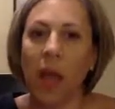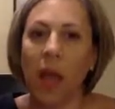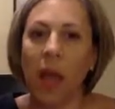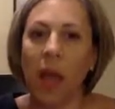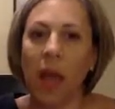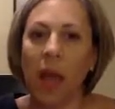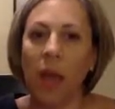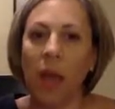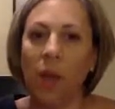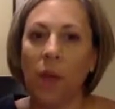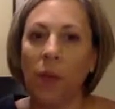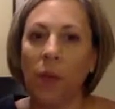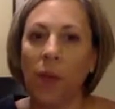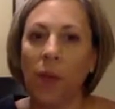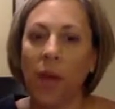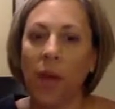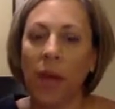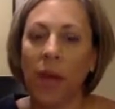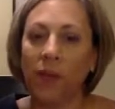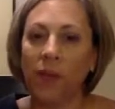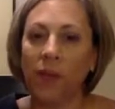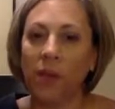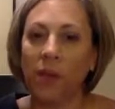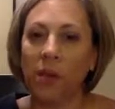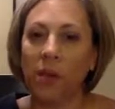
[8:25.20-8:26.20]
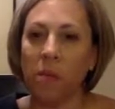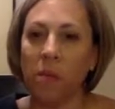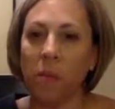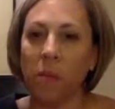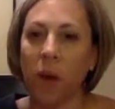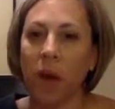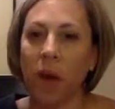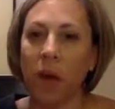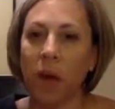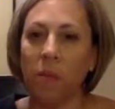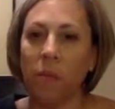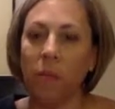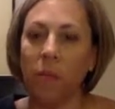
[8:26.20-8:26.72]
And we have to
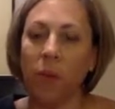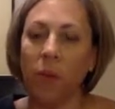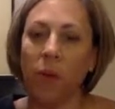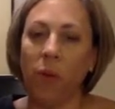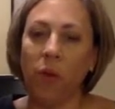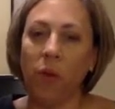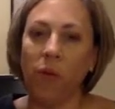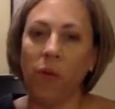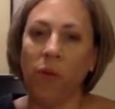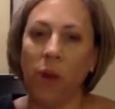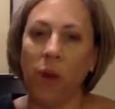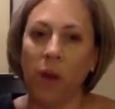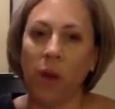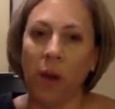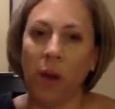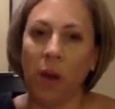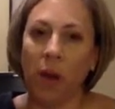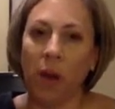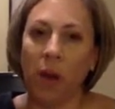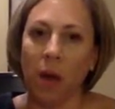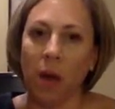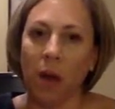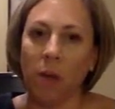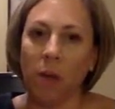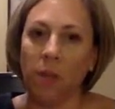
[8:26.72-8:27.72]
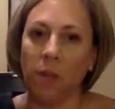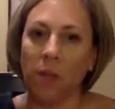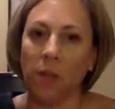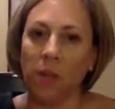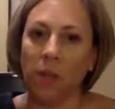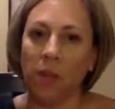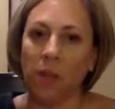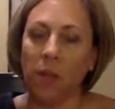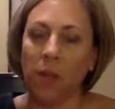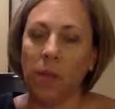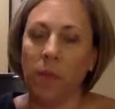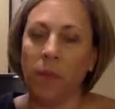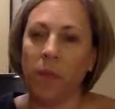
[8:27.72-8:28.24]
combine both of our
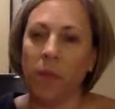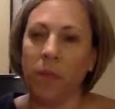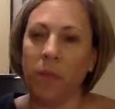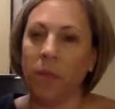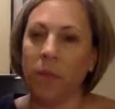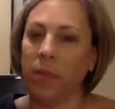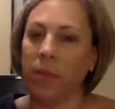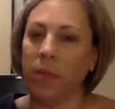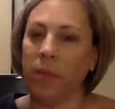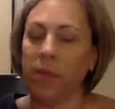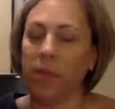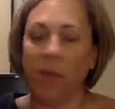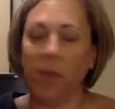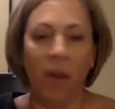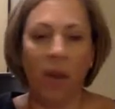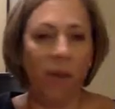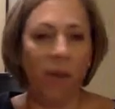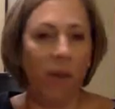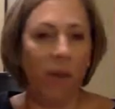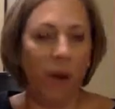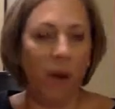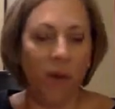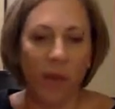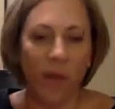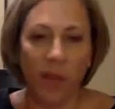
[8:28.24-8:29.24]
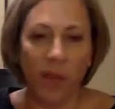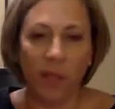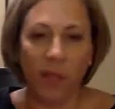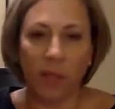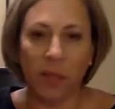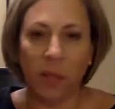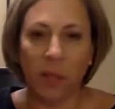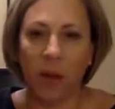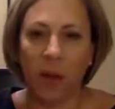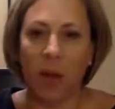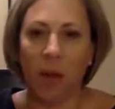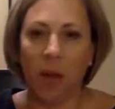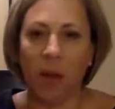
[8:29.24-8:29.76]
incomes plus any of our
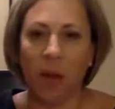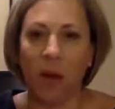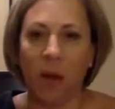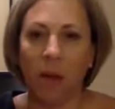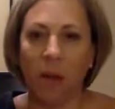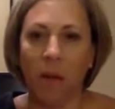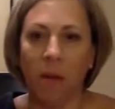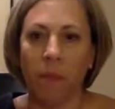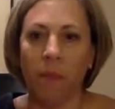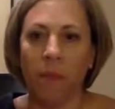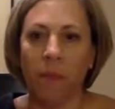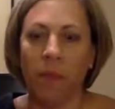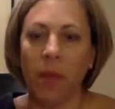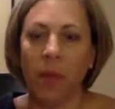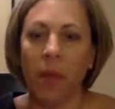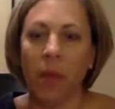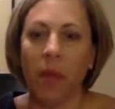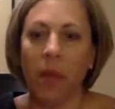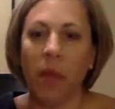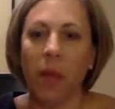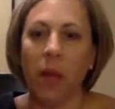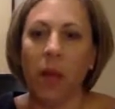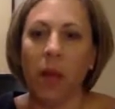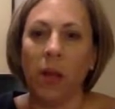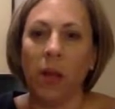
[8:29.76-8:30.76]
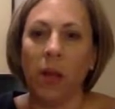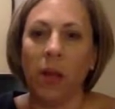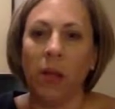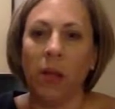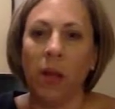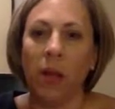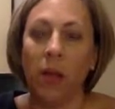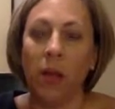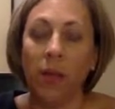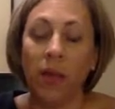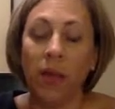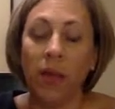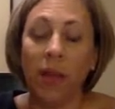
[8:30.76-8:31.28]
investment income,
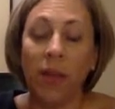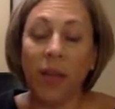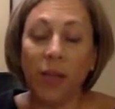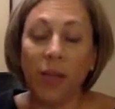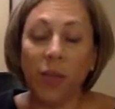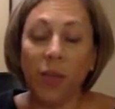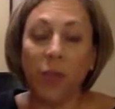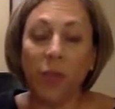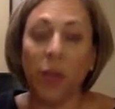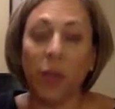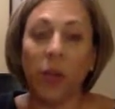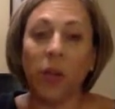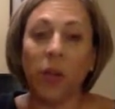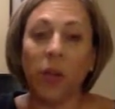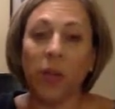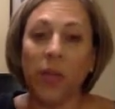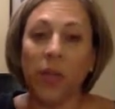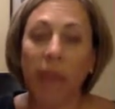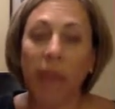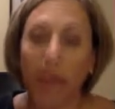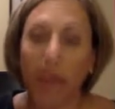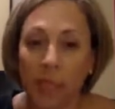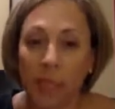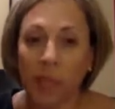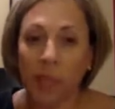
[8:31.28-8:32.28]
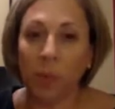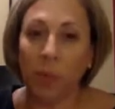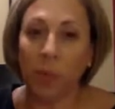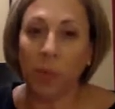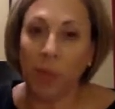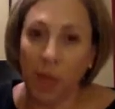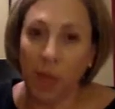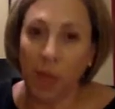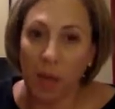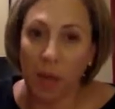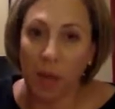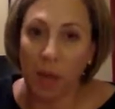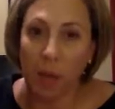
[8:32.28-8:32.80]
come down to what our taxable
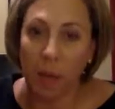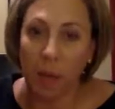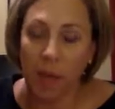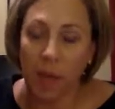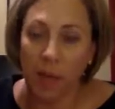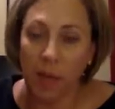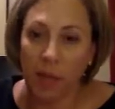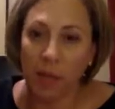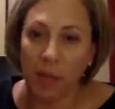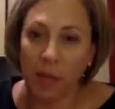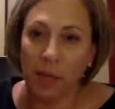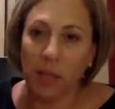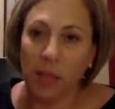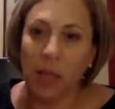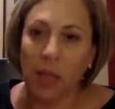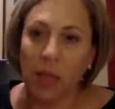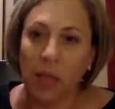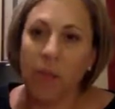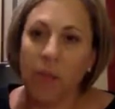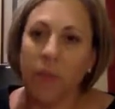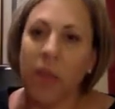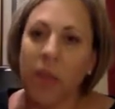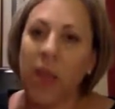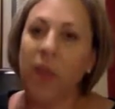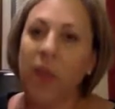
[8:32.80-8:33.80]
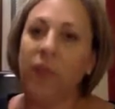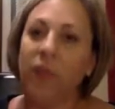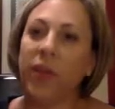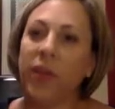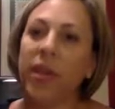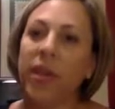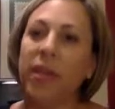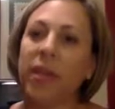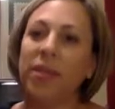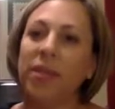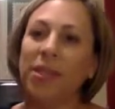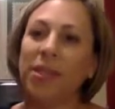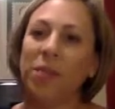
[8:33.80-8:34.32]
income is, and if it
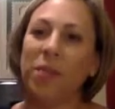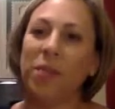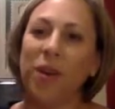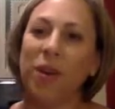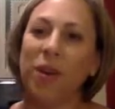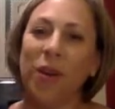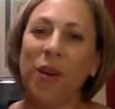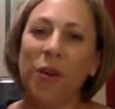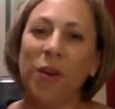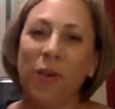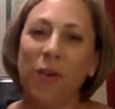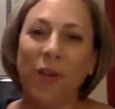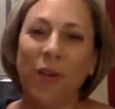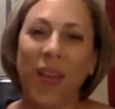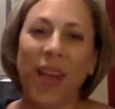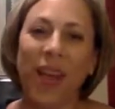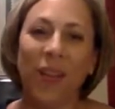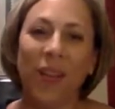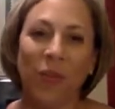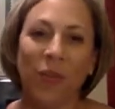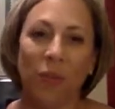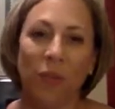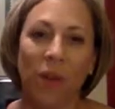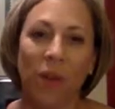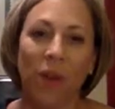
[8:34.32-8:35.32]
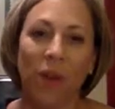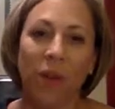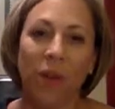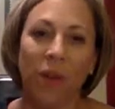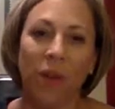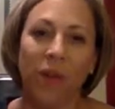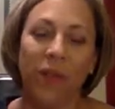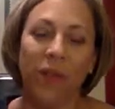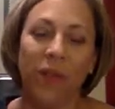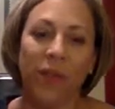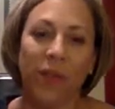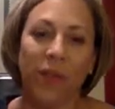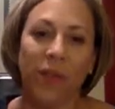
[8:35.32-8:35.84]
gets to be over that
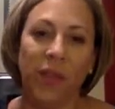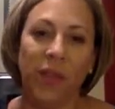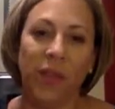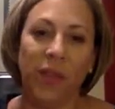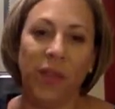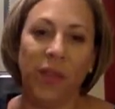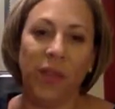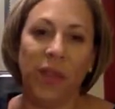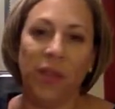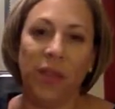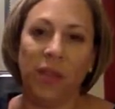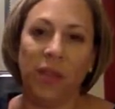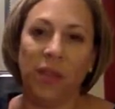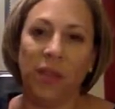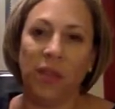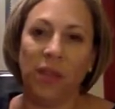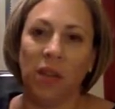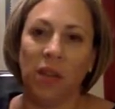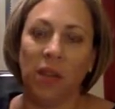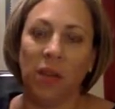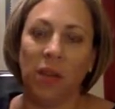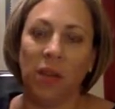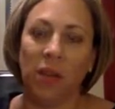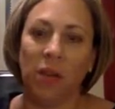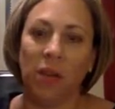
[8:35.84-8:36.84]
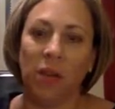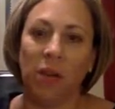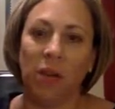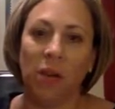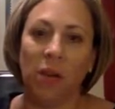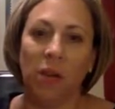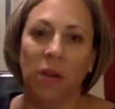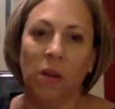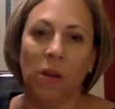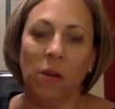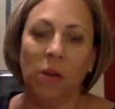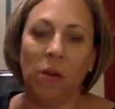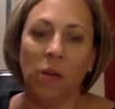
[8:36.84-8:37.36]
$315,000
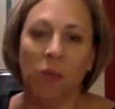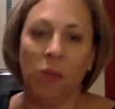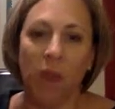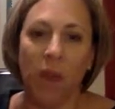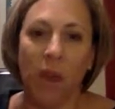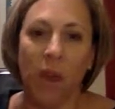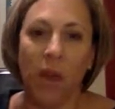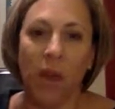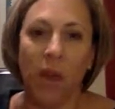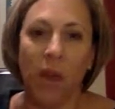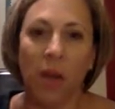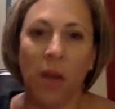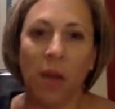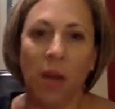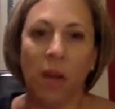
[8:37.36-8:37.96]
rate,